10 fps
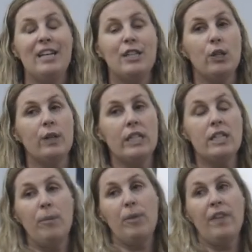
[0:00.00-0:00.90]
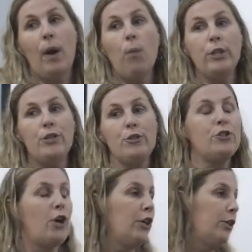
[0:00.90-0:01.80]
So it is something that once you
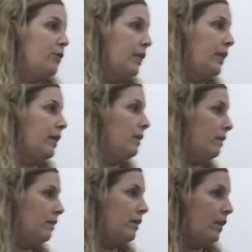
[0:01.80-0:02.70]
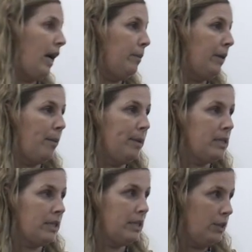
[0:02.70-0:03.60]
start using it, you kind of become
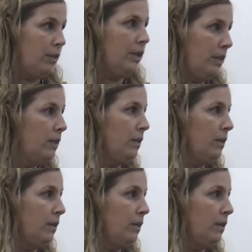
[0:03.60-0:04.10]
addicted to it.